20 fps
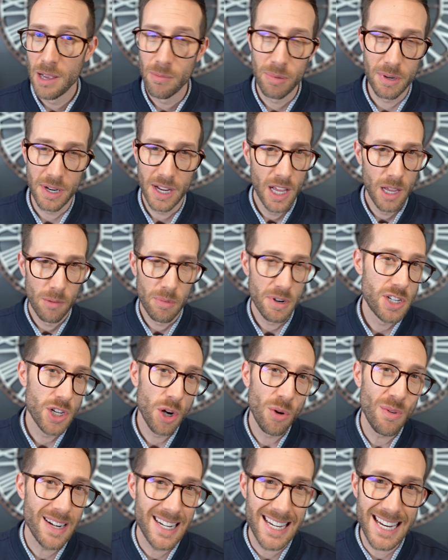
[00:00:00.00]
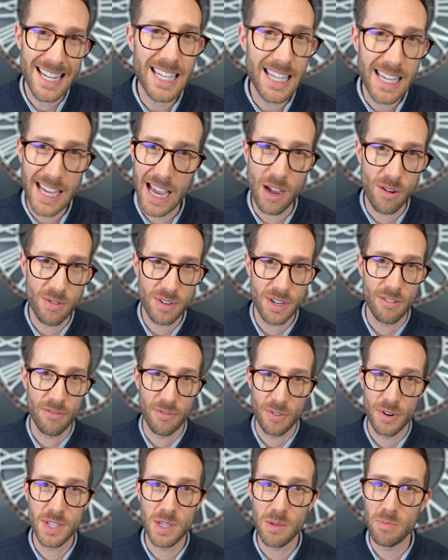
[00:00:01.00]
but, but don't discount it
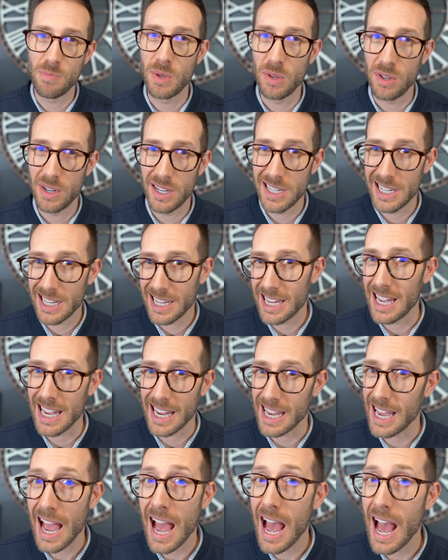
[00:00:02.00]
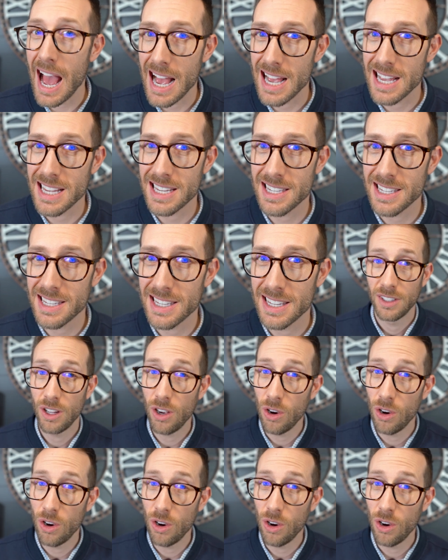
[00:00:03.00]
for its ability to kick ass.